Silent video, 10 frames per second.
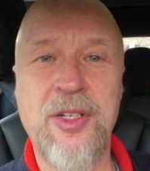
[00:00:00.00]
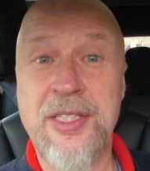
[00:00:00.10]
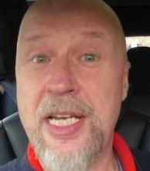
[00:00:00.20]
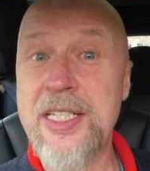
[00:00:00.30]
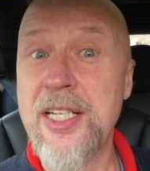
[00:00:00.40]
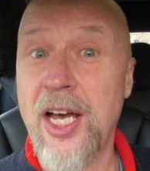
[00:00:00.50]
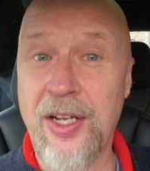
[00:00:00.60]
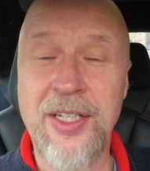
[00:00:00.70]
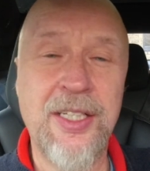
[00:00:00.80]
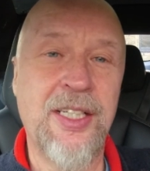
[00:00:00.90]

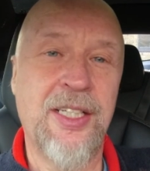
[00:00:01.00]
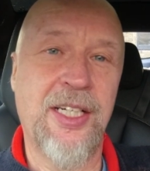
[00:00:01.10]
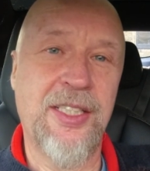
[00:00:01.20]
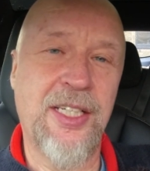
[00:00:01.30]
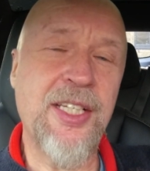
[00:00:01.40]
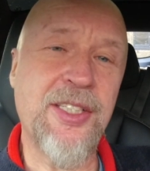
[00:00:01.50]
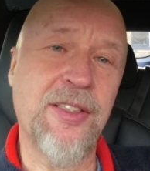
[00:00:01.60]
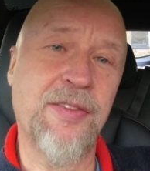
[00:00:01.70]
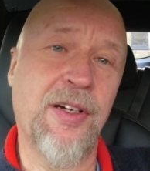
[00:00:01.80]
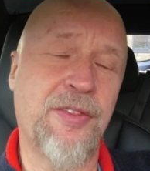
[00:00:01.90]
Tesla. Yes,
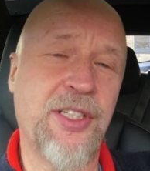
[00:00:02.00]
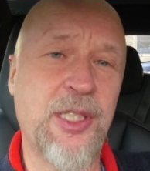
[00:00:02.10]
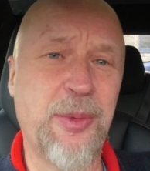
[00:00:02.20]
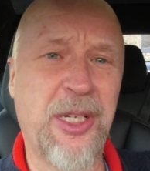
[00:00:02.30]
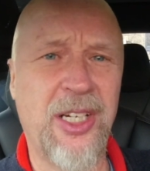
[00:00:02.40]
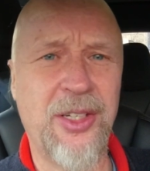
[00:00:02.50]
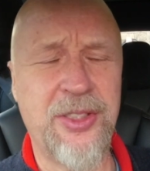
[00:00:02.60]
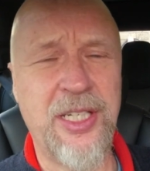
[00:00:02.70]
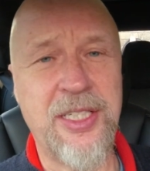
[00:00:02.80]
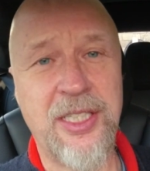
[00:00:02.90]
I've changed my
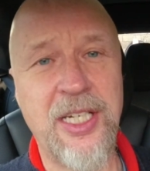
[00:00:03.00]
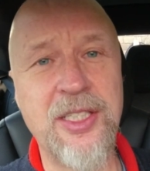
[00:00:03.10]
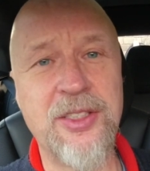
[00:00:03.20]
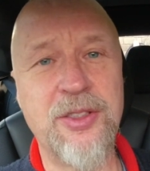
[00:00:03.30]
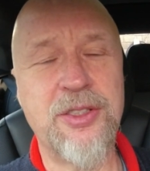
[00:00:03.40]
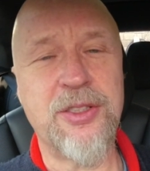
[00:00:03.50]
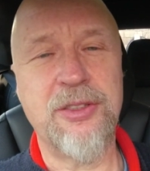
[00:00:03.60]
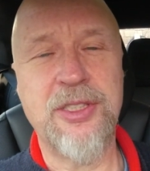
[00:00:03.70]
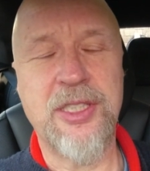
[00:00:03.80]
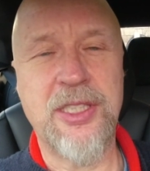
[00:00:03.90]
cars yet again, as you
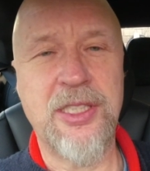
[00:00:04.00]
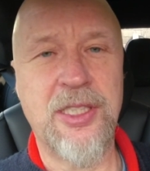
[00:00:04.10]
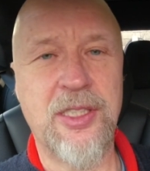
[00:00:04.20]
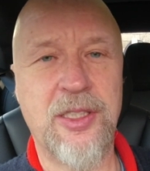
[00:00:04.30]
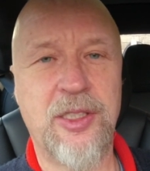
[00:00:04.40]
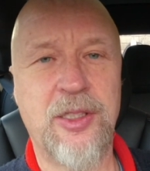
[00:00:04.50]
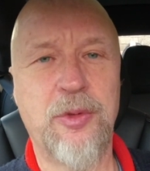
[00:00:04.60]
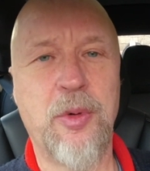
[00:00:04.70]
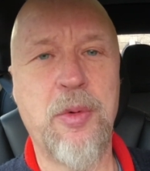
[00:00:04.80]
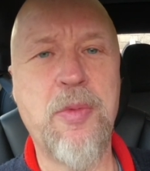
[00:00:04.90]
saw in the
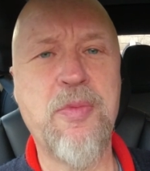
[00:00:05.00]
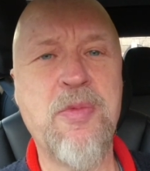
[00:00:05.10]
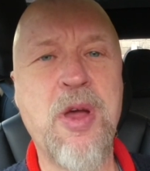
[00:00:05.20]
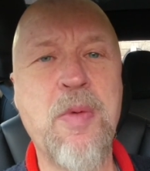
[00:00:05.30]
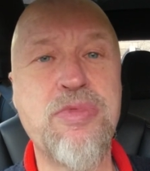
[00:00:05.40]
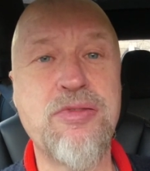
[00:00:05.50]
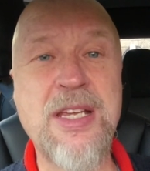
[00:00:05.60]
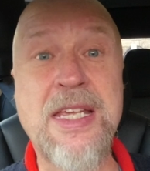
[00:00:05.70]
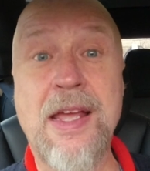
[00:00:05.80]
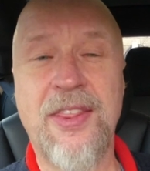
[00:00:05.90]

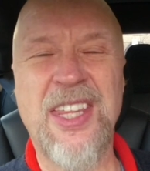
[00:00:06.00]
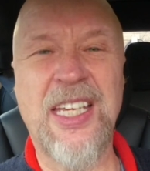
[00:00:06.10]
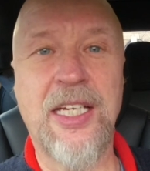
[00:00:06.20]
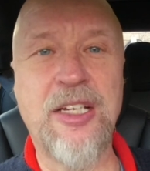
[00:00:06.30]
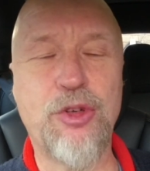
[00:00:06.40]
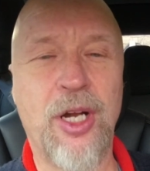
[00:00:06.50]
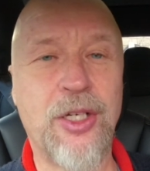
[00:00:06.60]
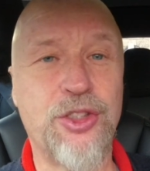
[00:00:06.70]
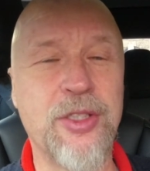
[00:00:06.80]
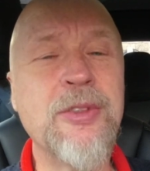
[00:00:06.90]
pre-thing
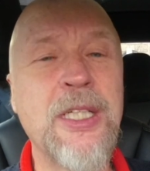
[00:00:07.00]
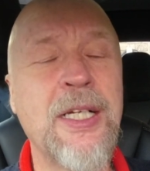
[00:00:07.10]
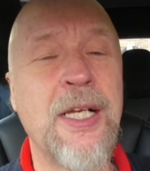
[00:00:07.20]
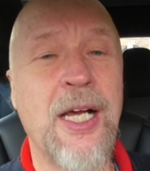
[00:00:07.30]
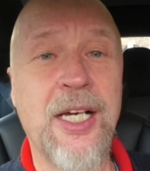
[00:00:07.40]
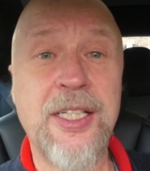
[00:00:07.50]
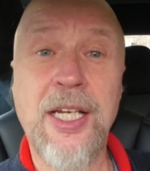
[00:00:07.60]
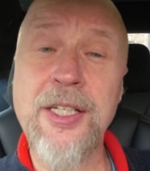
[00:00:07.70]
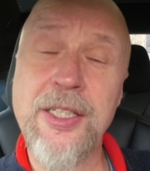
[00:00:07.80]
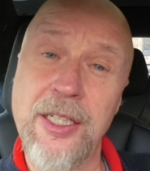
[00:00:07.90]
introduction.
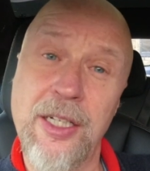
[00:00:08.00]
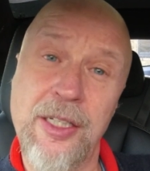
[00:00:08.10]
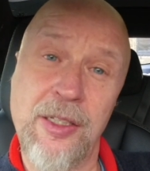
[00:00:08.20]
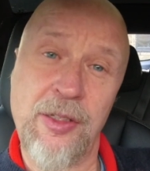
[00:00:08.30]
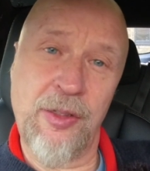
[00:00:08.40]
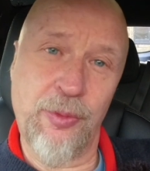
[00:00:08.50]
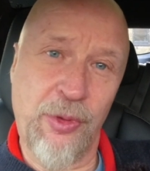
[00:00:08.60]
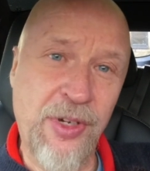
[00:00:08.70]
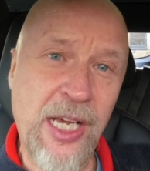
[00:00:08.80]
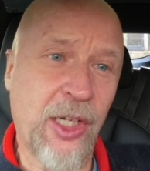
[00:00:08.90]
And
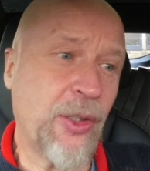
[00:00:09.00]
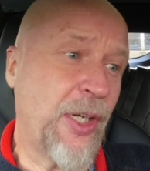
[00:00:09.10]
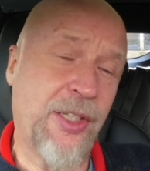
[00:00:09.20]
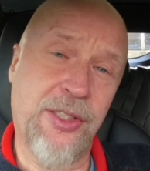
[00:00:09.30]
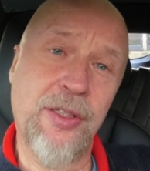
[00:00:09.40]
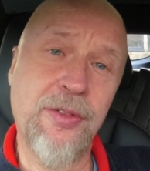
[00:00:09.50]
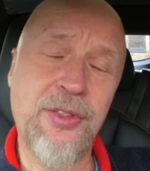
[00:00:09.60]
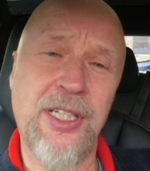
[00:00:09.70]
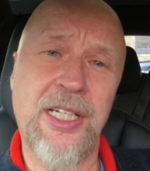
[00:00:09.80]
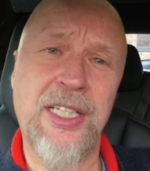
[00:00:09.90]
we've now got
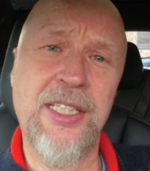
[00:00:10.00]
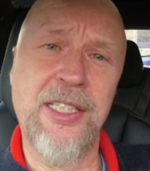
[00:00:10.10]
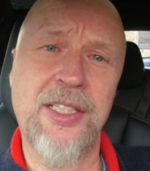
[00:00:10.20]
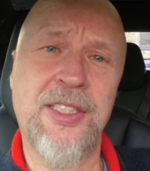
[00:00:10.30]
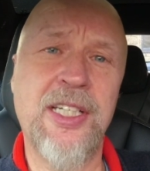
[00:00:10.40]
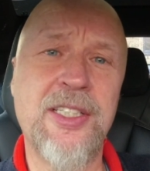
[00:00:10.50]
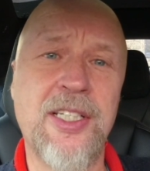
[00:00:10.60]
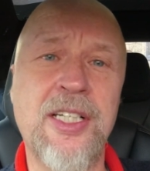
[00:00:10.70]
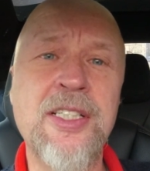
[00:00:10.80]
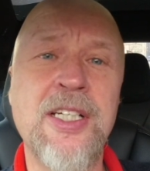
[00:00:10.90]
ourselves a
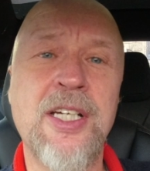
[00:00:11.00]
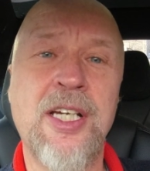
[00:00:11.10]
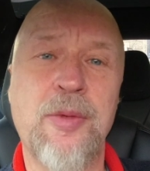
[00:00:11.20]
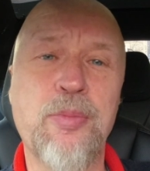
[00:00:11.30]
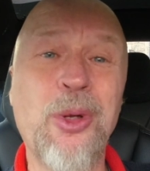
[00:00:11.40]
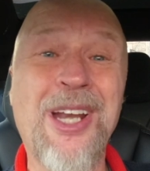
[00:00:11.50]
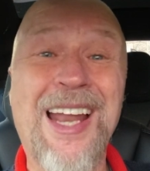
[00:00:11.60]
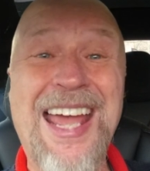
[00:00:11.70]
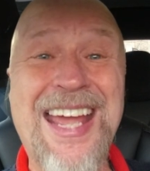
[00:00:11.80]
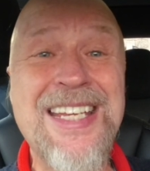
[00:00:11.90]
Tesla
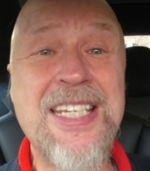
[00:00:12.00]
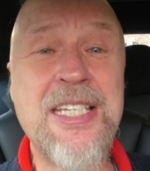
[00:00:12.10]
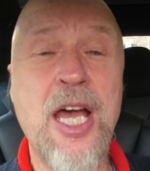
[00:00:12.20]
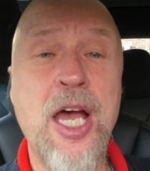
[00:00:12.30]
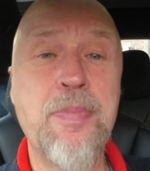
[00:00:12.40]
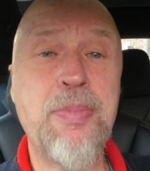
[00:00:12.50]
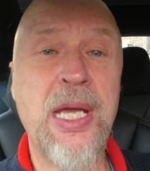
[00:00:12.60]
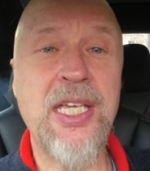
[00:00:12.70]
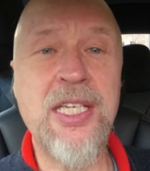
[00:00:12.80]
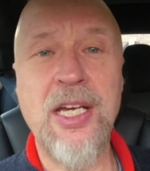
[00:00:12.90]
Model S
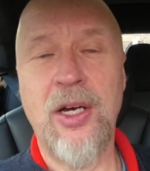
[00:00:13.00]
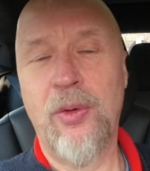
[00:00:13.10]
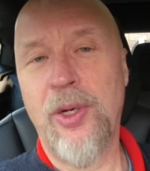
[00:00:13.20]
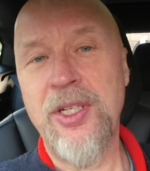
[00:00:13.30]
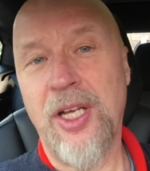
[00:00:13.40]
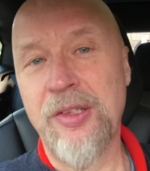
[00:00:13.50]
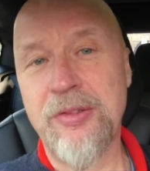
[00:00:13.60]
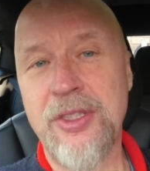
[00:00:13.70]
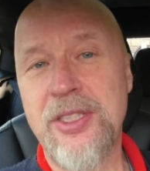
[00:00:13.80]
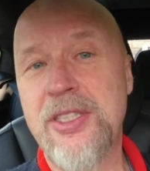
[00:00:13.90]

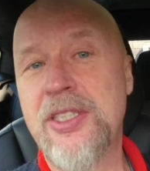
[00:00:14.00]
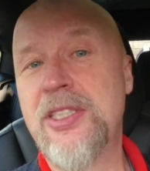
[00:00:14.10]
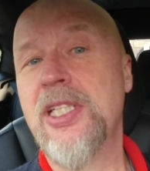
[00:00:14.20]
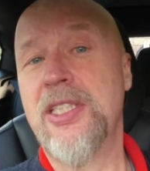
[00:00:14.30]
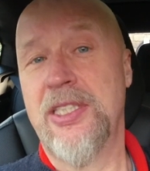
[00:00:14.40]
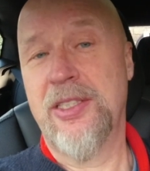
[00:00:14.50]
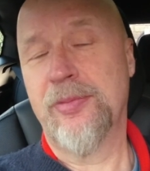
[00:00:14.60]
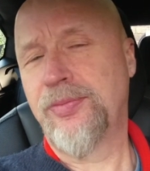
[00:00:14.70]
P100D.